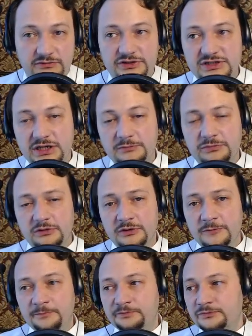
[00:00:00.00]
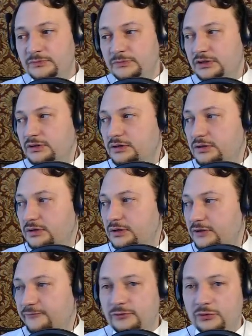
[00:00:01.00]
For example,
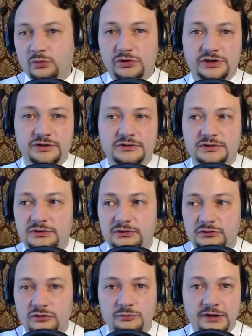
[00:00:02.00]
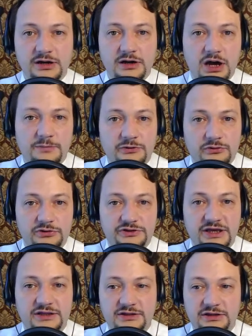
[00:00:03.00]
if you want to backup your
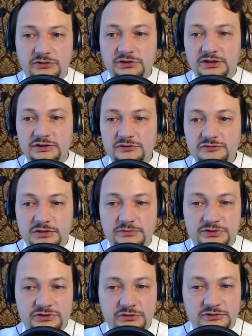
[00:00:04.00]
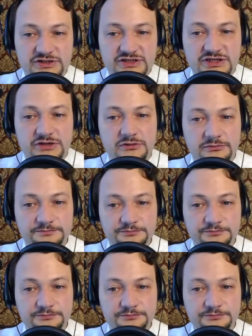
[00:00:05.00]
data, you can use Amazon Glacier.